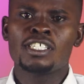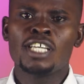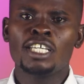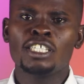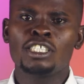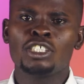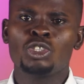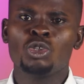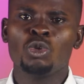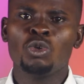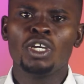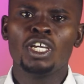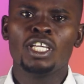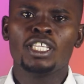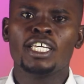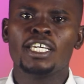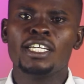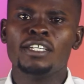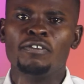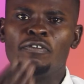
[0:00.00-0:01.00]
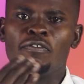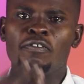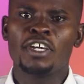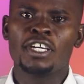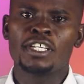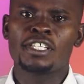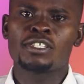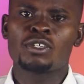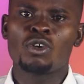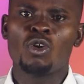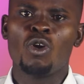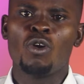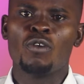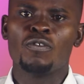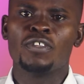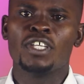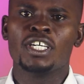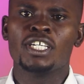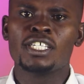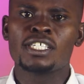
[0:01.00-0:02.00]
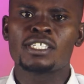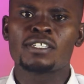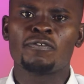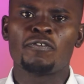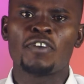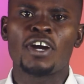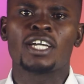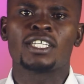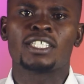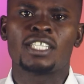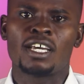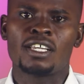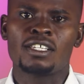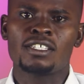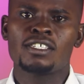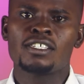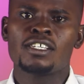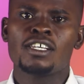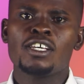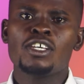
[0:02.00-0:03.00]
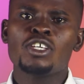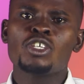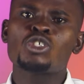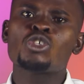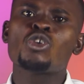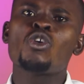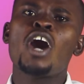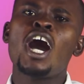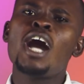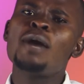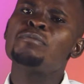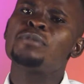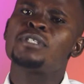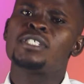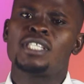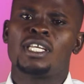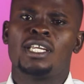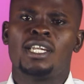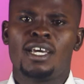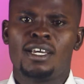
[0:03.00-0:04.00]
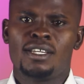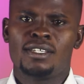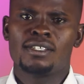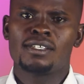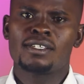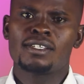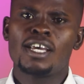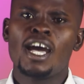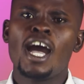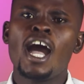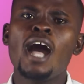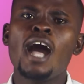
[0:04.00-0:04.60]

just doing the reverse of the risk factors. So abstinence